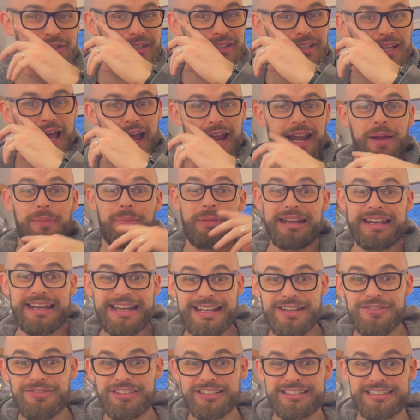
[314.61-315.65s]
and I
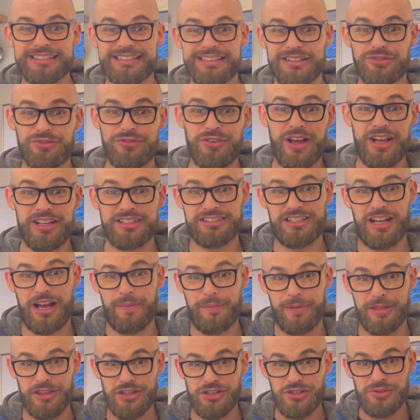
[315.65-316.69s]
believe this is its first
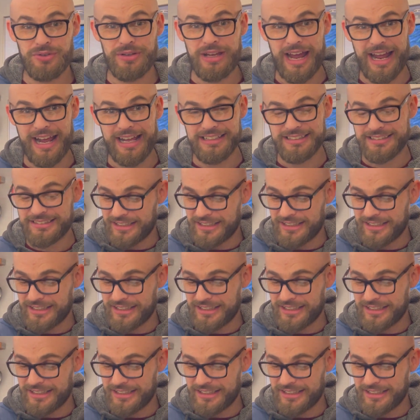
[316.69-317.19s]
time in the UK.